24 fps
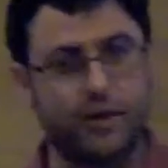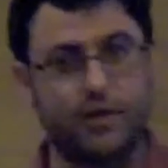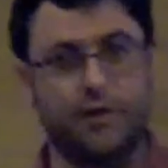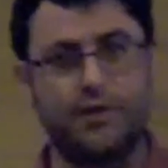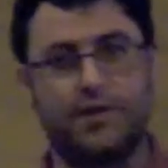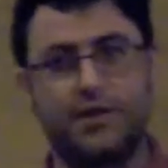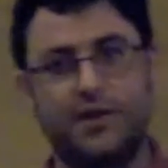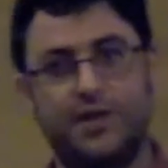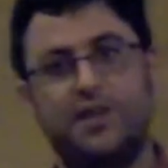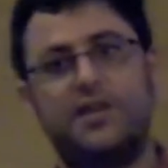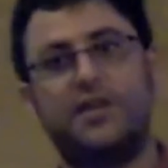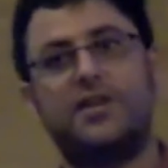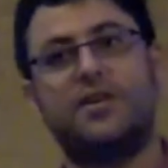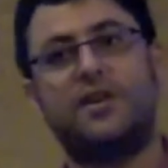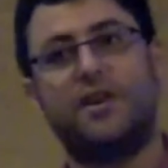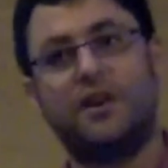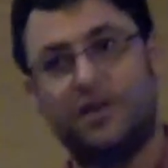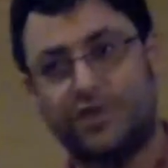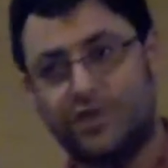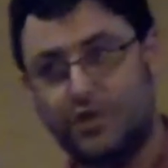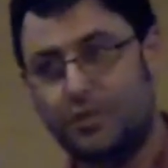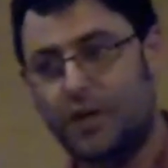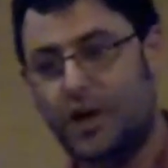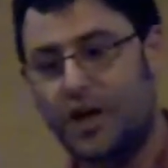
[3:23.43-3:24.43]
You need to
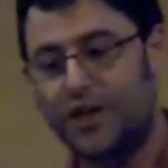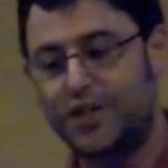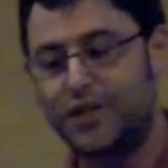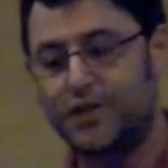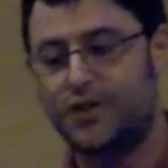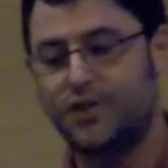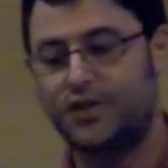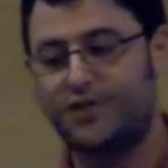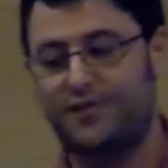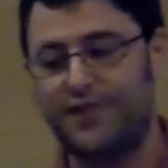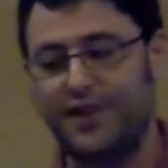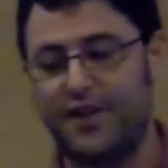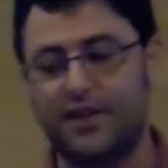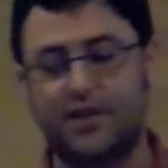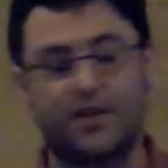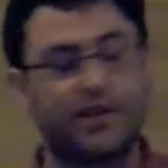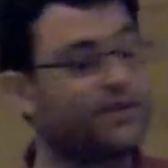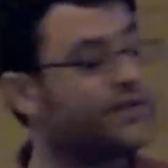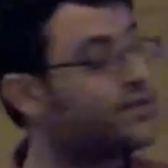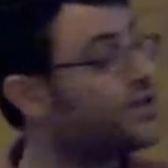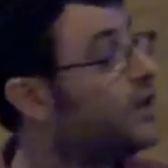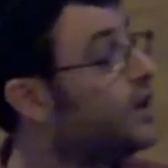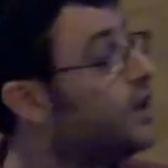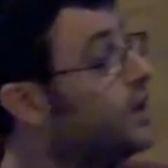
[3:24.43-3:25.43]
assuage those
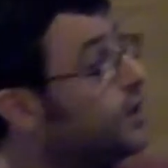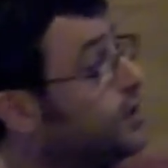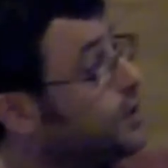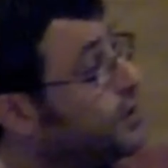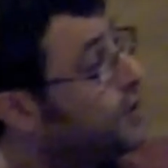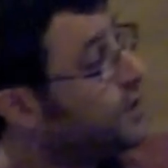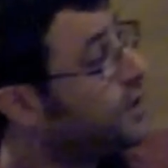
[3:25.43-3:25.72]
fears. You